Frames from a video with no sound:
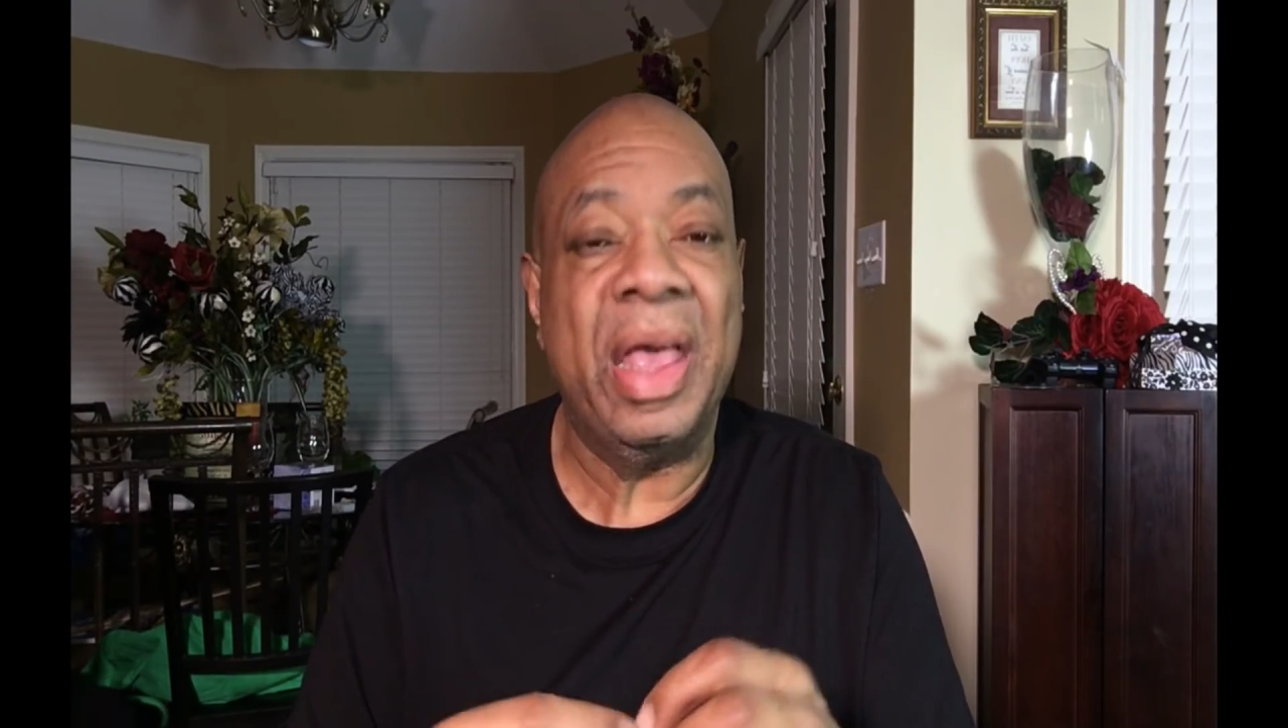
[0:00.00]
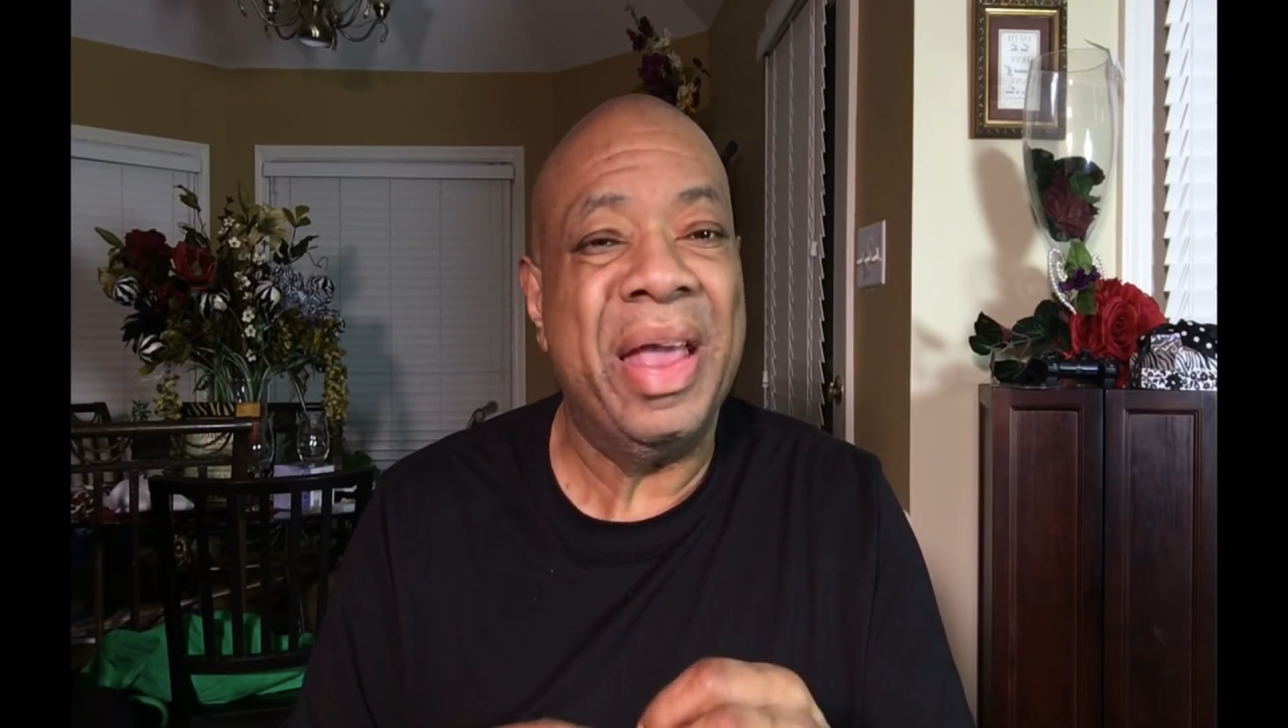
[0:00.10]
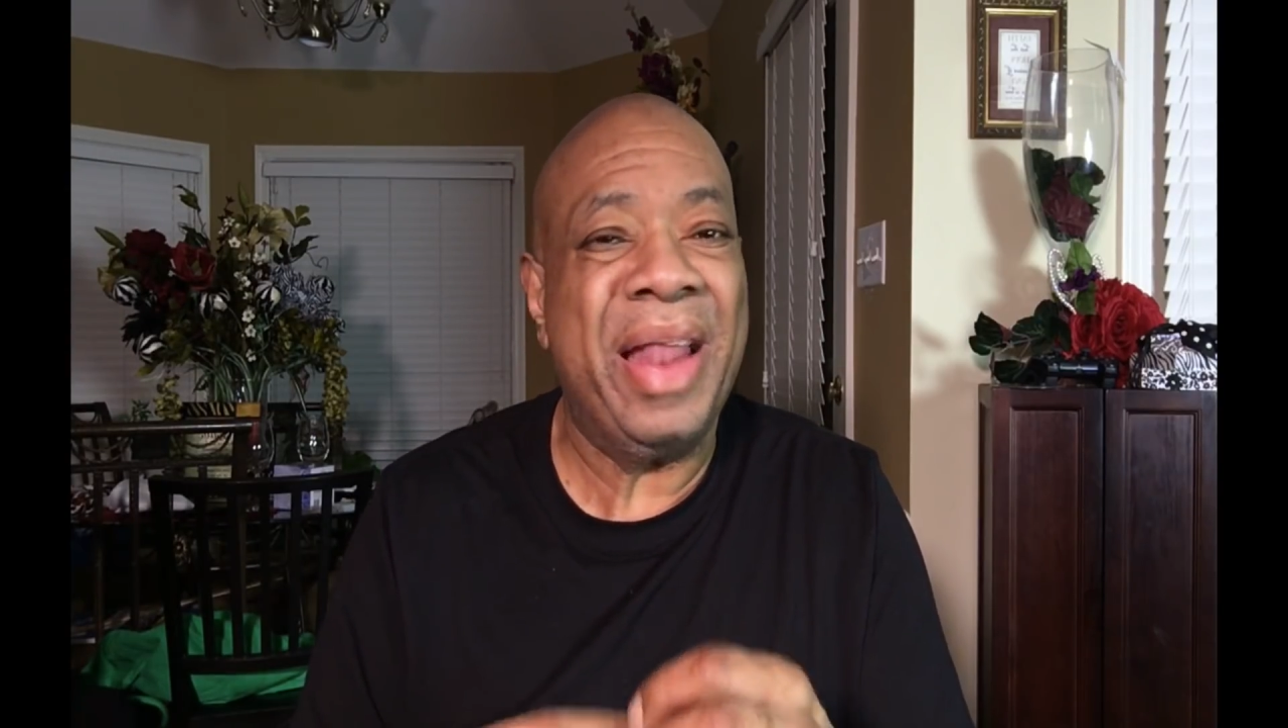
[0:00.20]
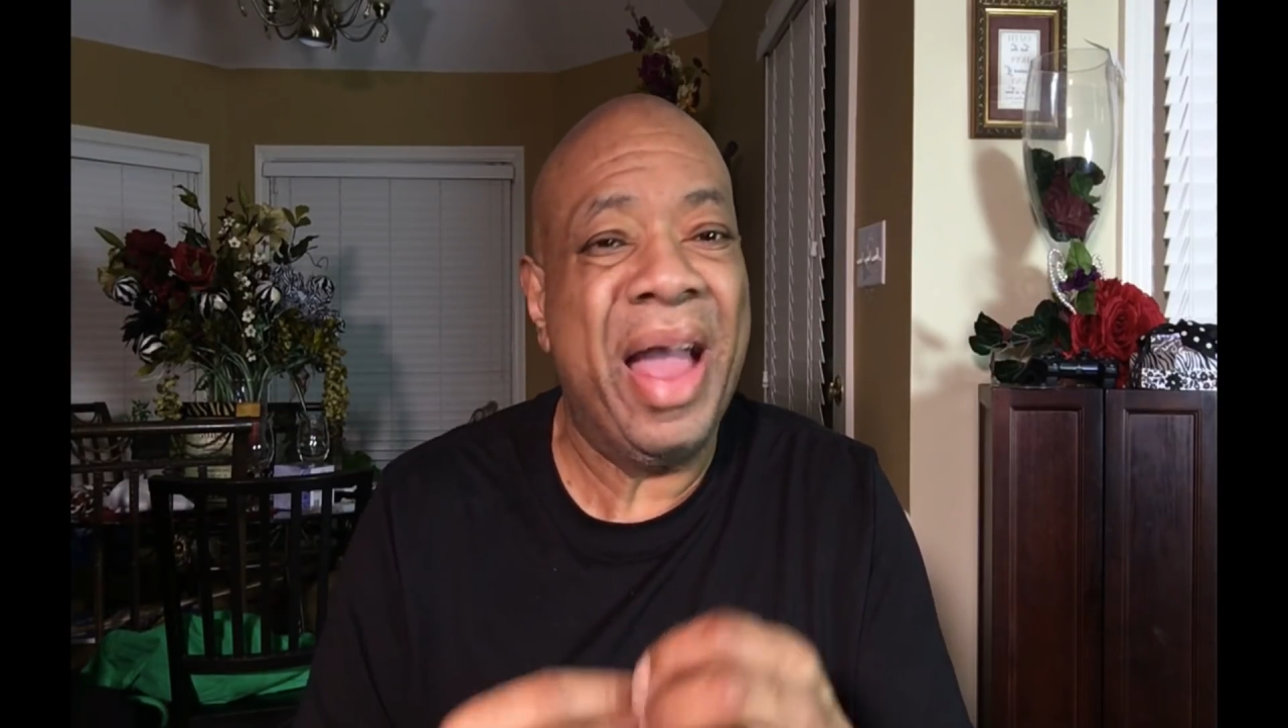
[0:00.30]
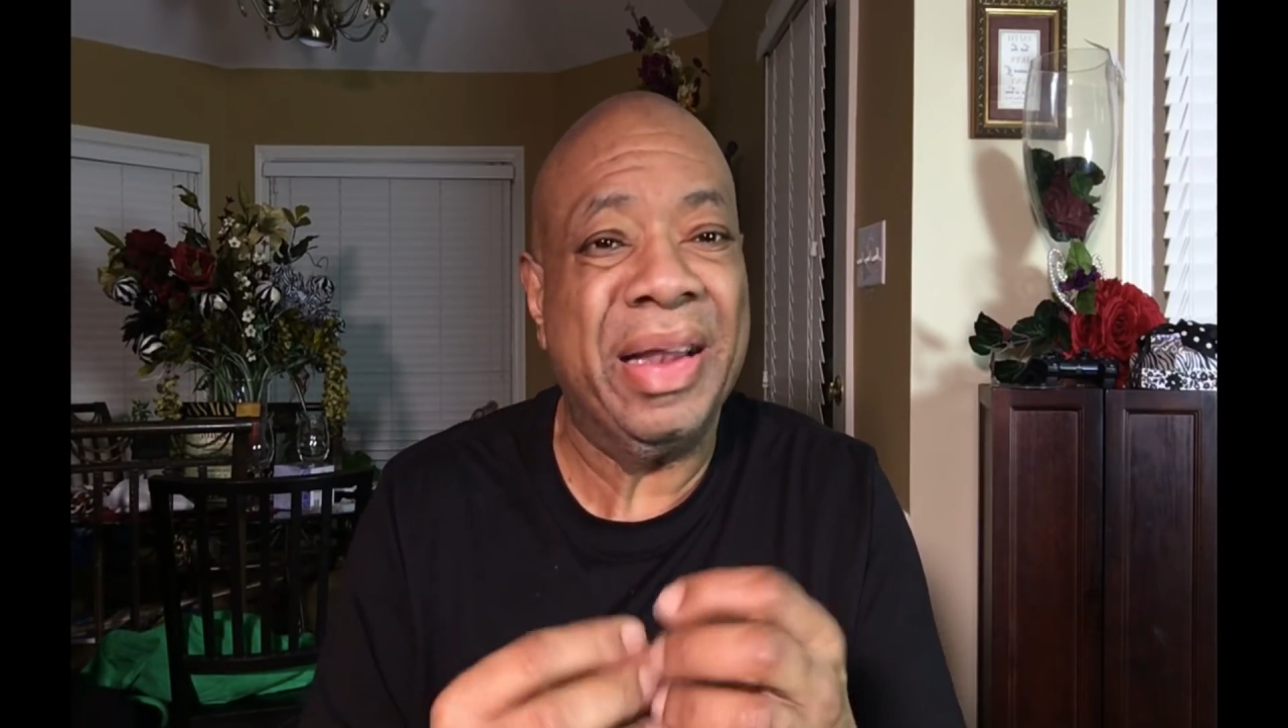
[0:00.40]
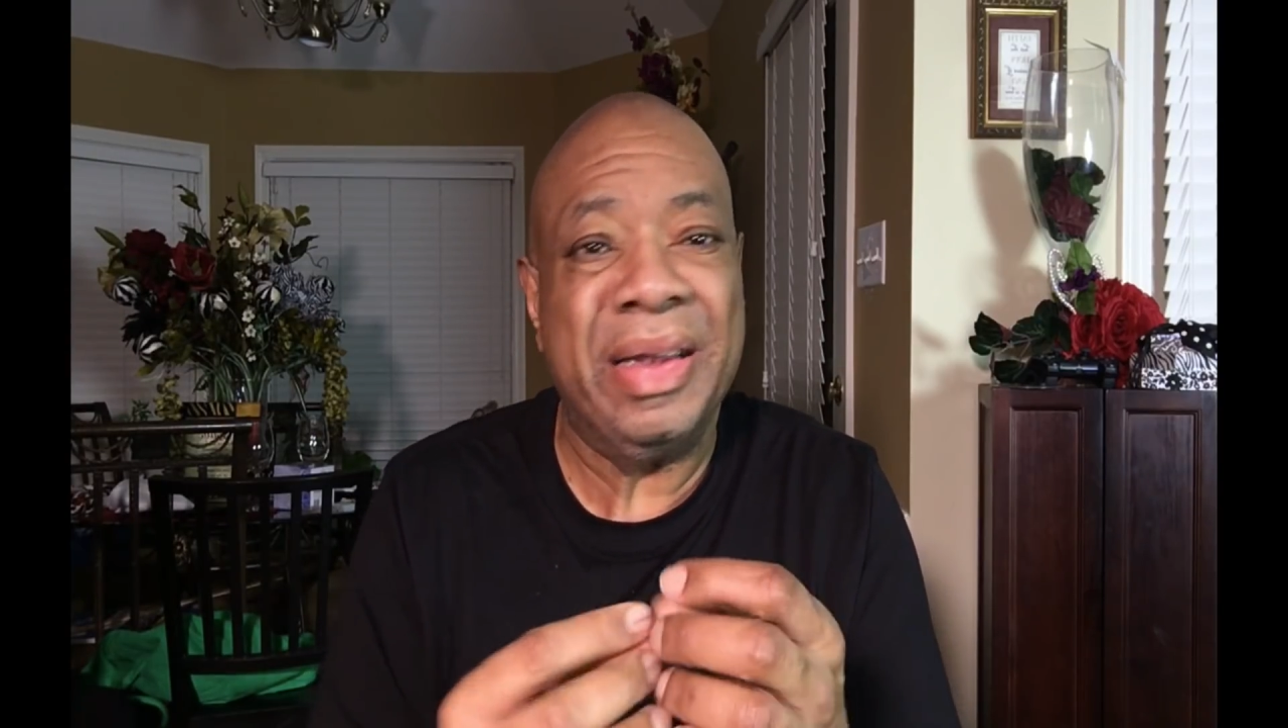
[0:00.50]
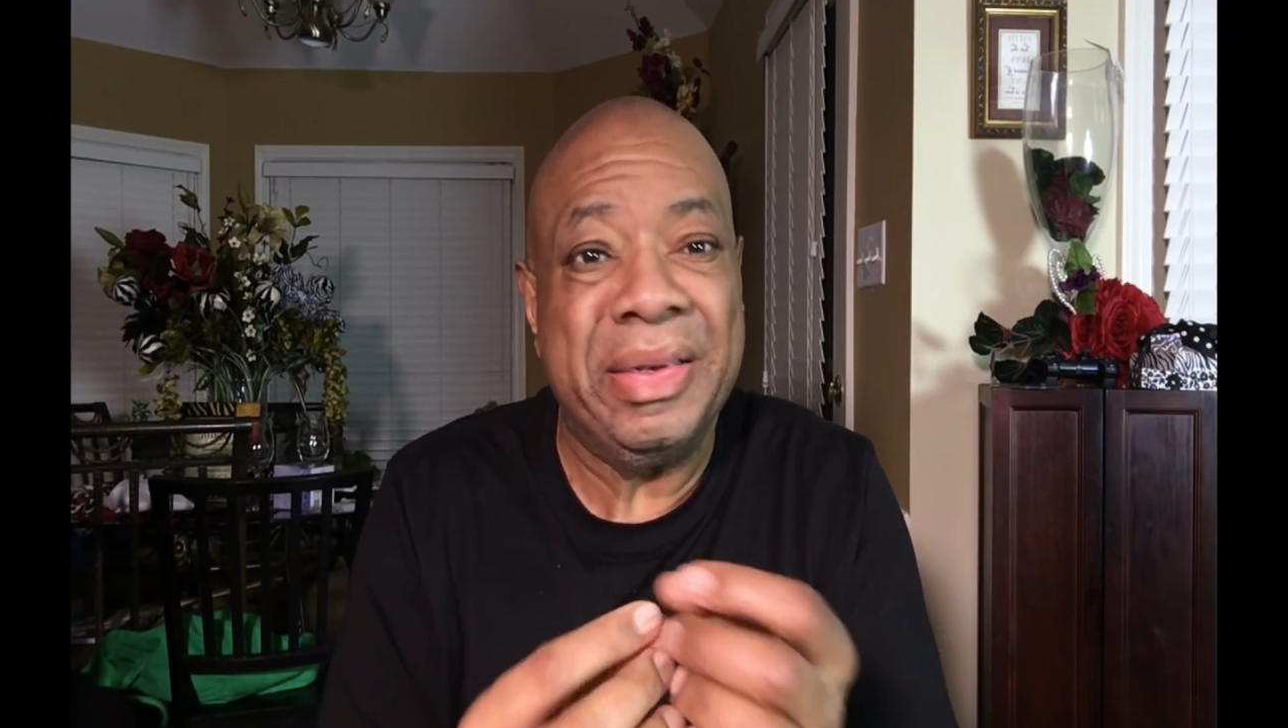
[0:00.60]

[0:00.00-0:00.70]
almost, that